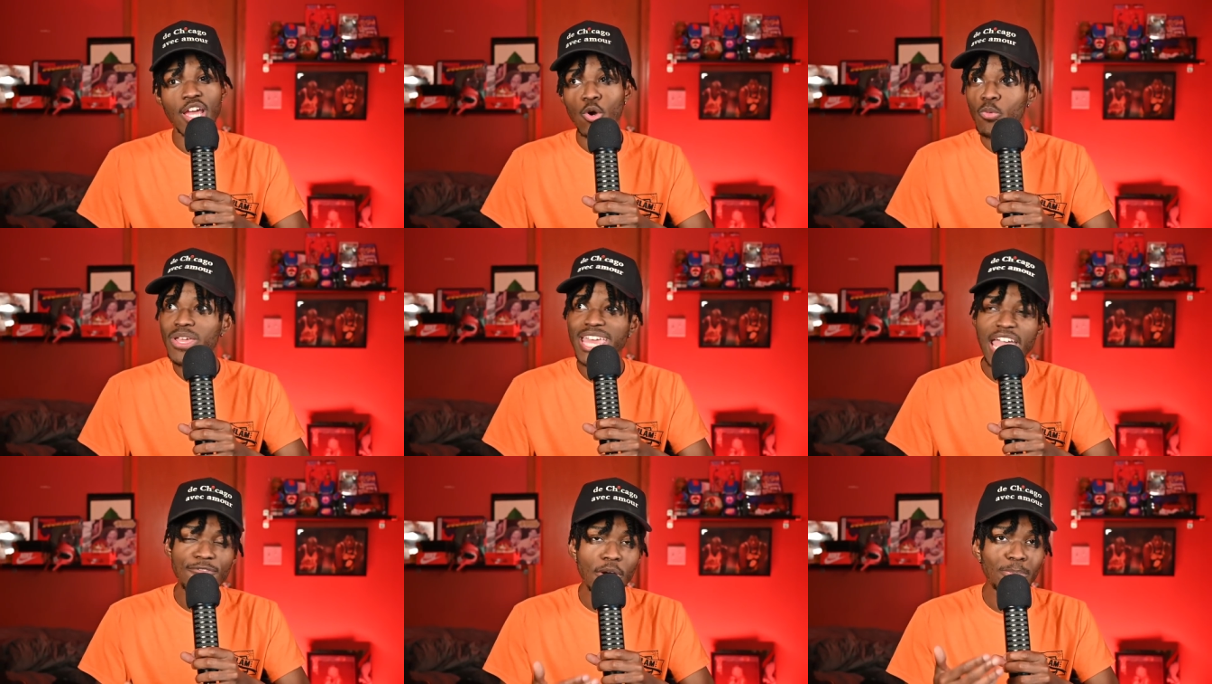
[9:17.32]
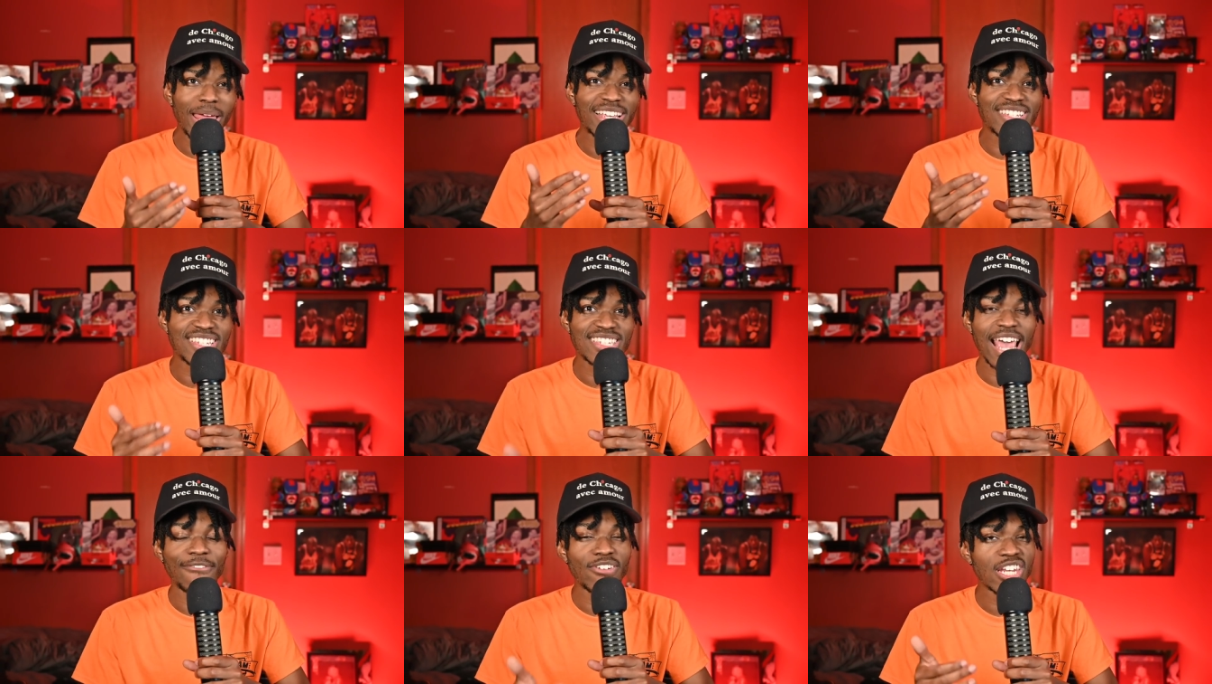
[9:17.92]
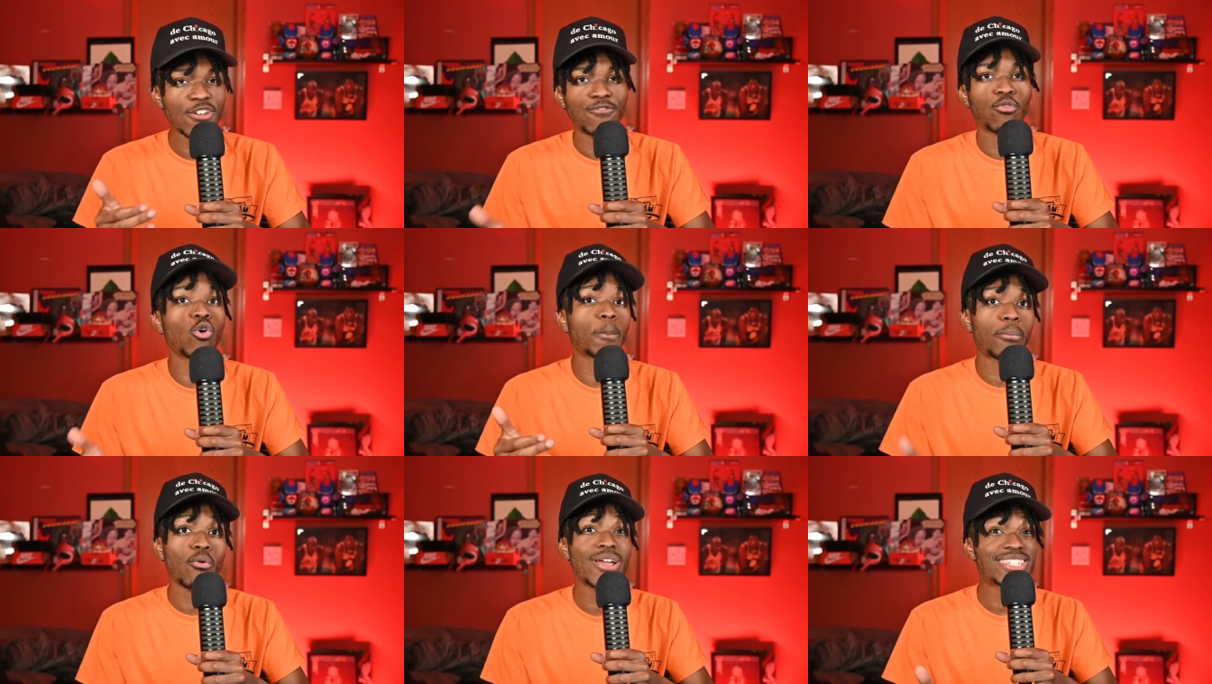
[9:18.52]
We gave up like
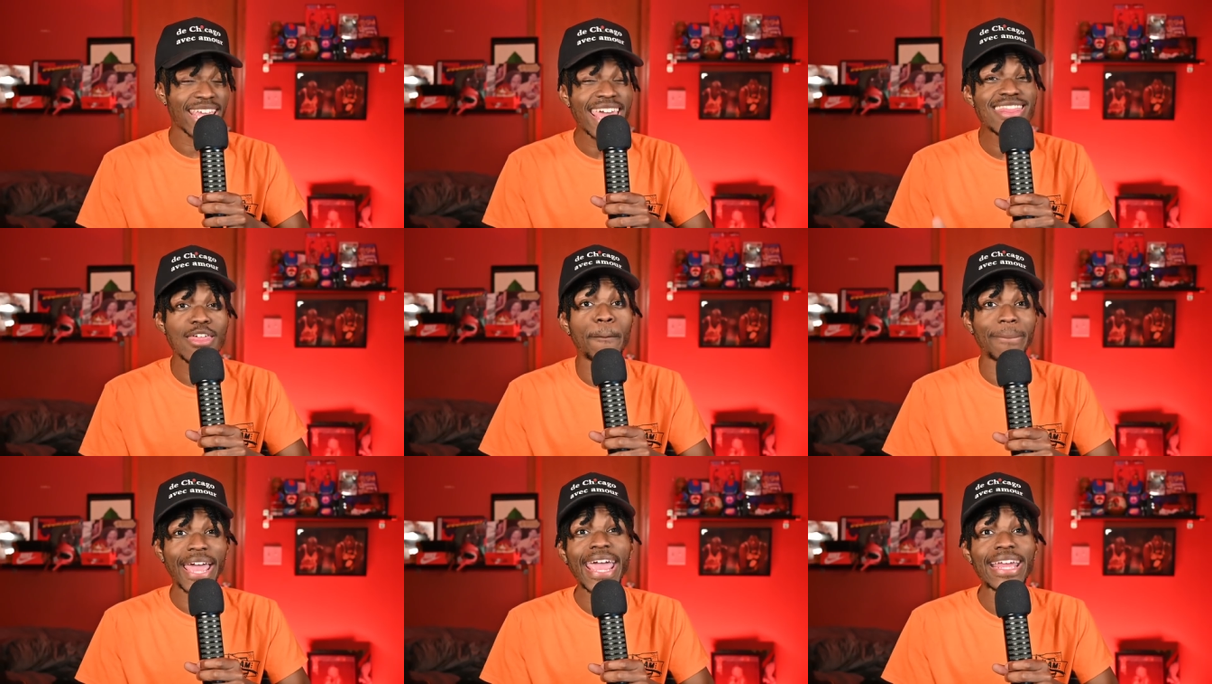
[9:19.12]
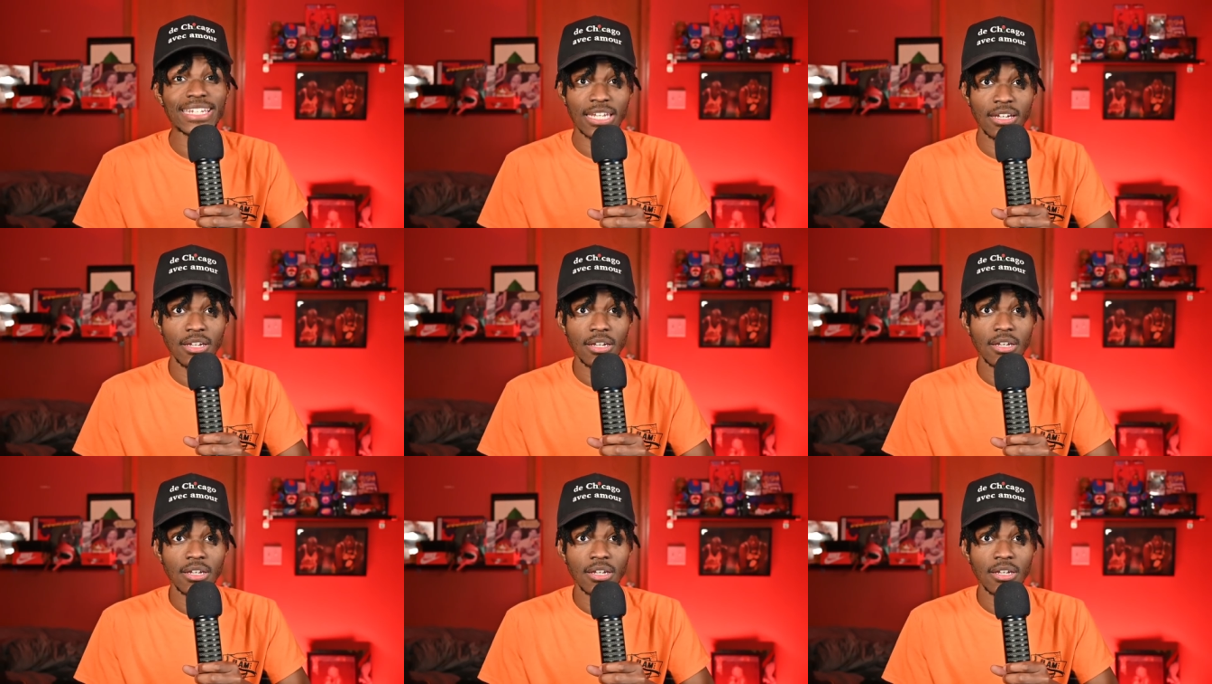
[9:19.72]
74 points in the paint.